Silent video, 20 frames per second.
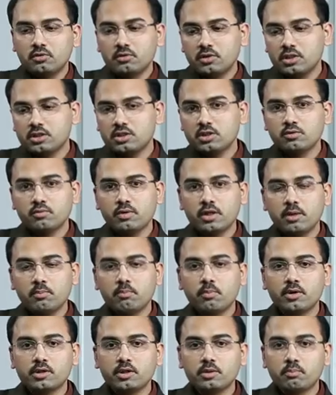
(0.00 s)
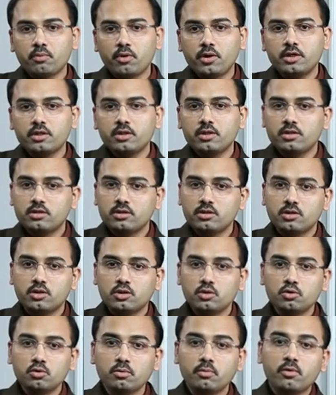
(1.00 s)
this is very important point.
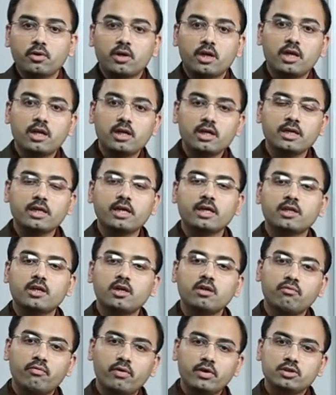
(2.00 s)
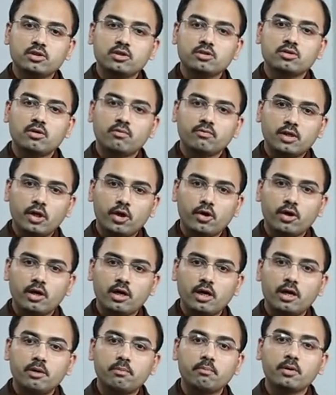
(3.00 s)
You rarely get infections of thyroid
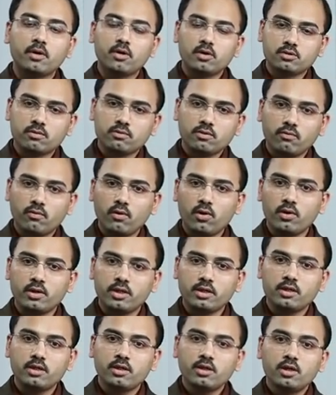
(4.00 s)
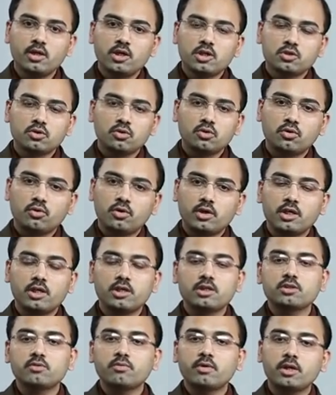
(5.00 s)
gland because of the following. So here
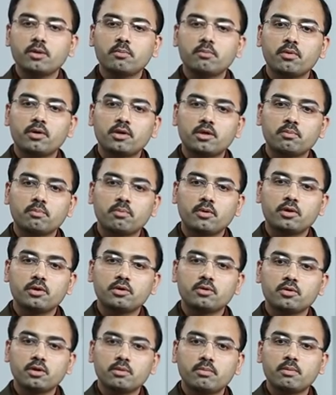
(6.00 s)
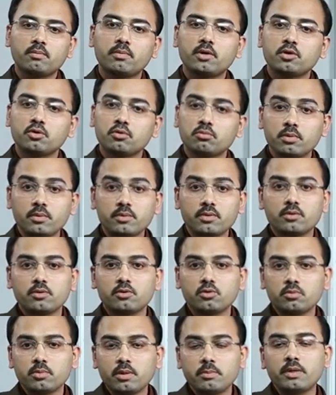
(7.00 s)
is very important point to remember.
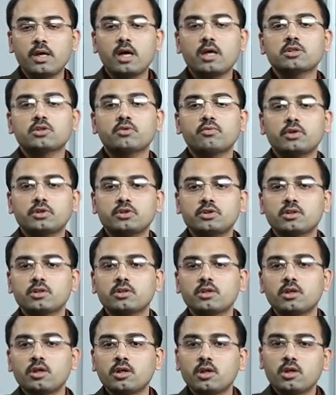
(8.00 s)
You may be asked question.